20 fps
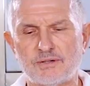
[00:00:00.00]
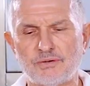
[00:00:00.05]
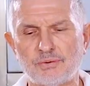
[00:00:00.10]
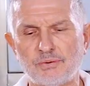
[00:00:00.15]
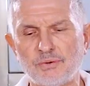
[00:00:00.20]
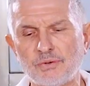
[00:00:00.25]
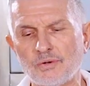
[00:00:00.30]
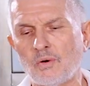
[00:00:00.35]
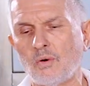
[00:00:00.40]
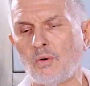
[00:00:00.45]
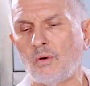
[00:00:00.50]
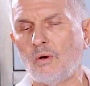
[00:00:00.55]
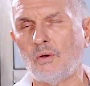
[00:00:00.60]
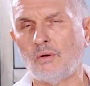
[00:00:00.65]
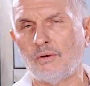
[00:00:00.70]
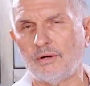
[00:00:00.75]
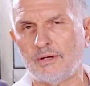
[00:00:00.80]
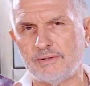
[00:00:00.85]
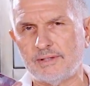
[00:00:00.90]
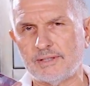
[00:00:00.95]
through the
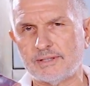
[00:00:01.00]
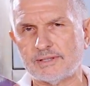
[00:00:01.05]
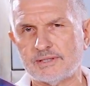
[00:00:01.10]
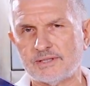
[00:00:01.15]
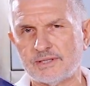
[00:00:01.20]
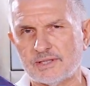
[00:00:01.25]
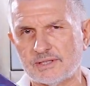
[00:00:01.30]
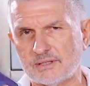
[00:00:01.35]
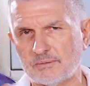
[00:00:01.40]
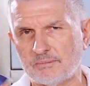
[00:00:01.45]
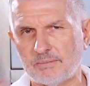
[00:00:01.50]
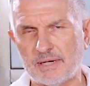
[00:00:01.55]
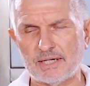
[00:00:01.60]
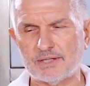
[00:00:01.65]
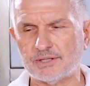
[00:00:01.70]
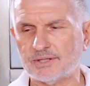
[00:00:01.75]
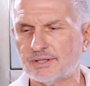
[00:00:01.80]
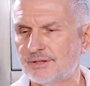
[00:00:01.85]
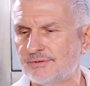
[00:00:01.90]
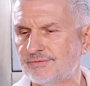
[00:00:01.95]
hole, and this is just a
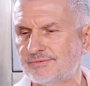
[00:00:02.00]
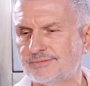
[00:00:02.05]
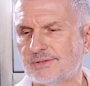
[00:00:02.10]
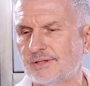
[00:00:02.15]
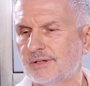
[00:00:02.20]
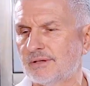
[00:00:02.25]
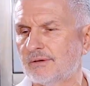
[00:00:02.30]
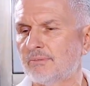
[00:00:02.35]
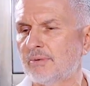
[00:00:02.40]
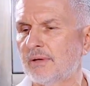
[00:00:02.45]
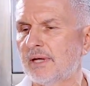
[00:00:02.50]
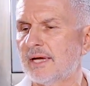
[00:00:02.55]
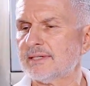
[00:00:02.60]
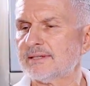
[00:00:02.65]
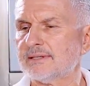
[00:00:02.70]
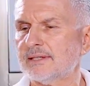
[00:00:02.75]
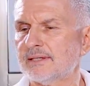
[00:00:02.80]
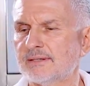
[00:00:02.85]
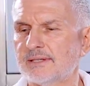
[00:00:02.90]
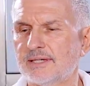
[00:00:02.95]
makeshift little
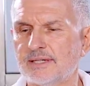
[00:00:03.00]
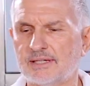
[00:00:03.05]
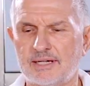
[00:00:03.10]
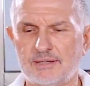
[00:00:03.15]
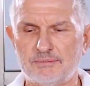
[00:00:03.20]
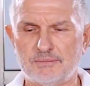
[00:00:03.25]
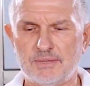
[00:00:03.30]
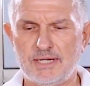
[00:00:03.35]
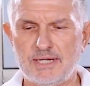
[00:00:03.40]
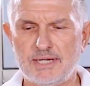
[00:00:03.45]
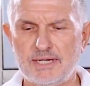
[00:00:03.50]
plastic thing that I'm